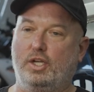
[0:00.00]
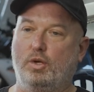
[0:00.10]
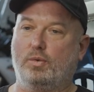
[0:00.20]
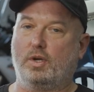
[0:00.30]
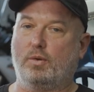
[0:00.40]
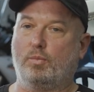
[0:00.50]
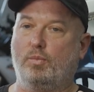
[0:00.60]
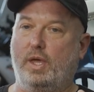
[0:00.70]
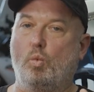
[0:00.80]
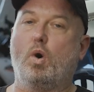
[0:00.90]
you know,
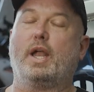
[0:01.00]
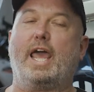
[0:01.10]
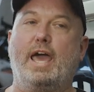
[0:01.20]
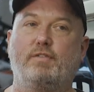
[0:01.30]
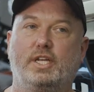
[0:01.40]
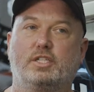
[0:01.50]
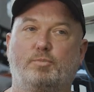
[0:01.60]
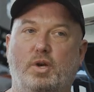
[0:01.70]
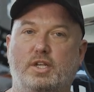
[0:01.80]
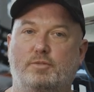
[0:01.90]
they want to have an
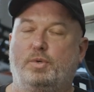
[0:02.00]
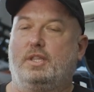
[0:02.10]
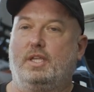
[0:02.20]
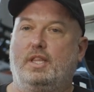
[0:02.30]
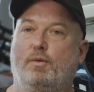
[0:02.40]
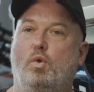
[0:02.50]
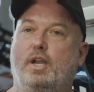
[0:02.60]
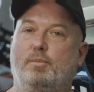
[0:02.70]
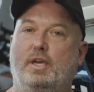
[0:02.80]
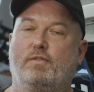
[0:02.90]
experience, but then they
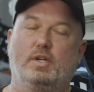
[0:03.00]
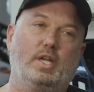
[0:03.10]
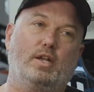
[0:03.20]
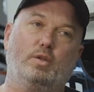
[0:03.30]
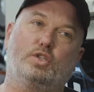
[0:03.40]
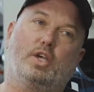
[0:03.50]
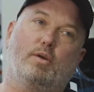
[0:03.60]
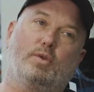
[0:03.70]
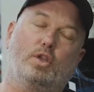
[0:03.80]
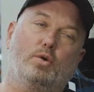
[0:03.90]
want to be able to not only share
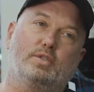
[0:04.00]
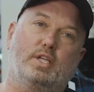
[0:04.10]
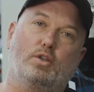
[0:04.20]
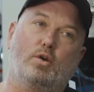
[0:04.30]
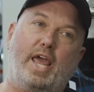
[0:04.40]
it with those that